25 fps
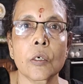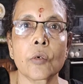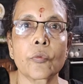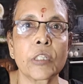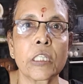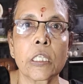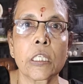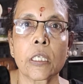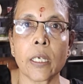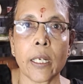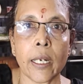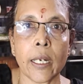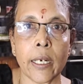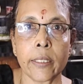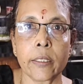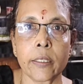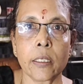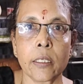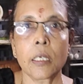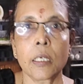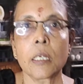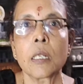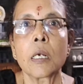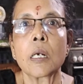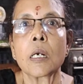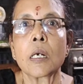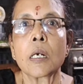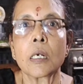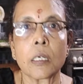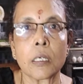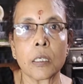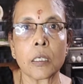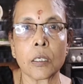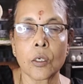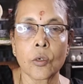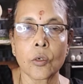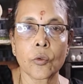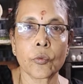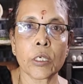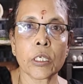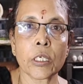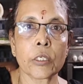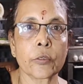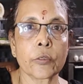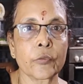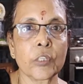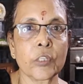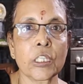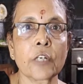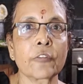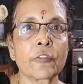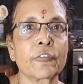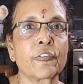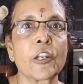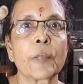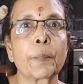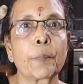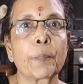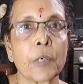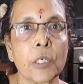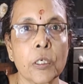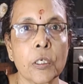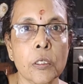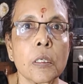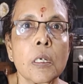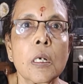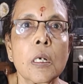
with the ladle, with the flipper.